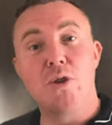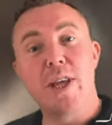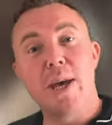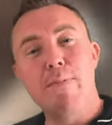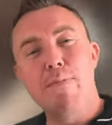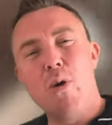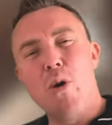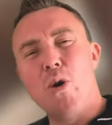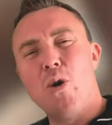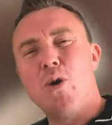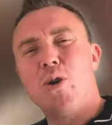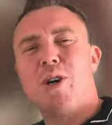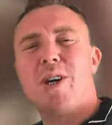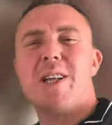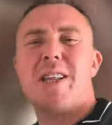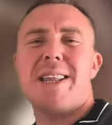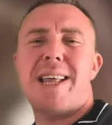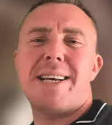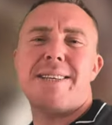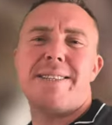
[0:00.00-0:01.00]
they're more
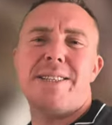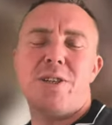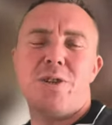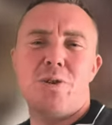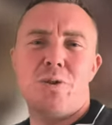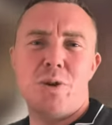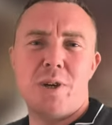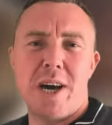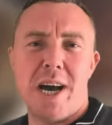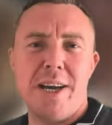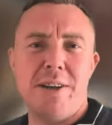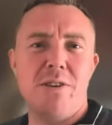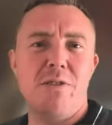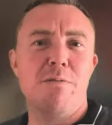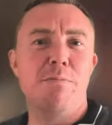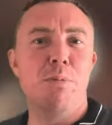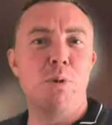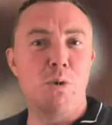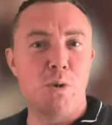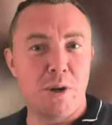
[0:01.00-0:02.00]
classical kind
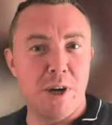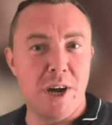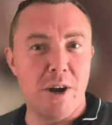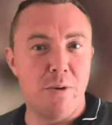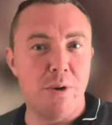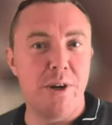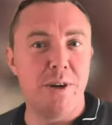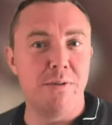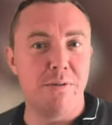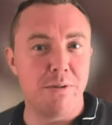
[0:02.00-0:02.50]
of Bulgarian